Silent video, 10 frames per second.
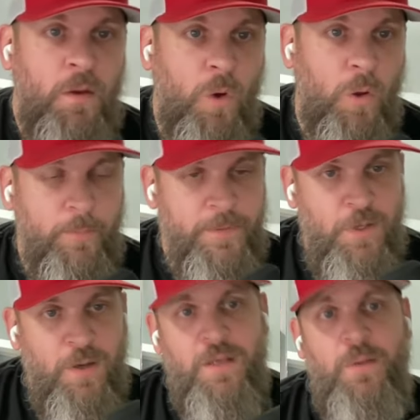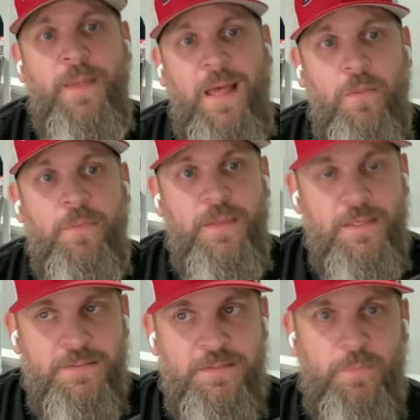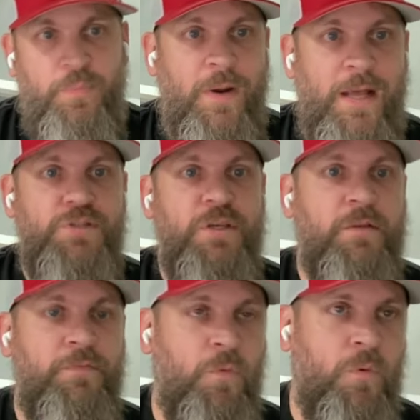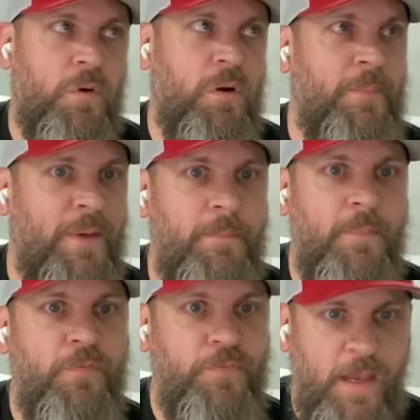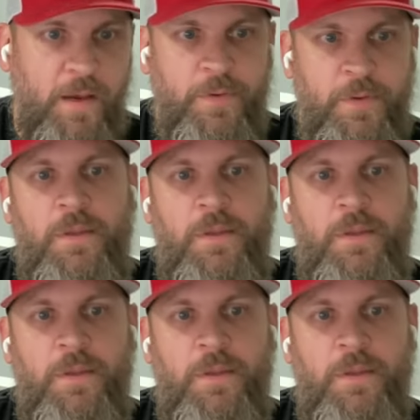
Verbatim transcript: Well, we've been talking about this project for about a month now.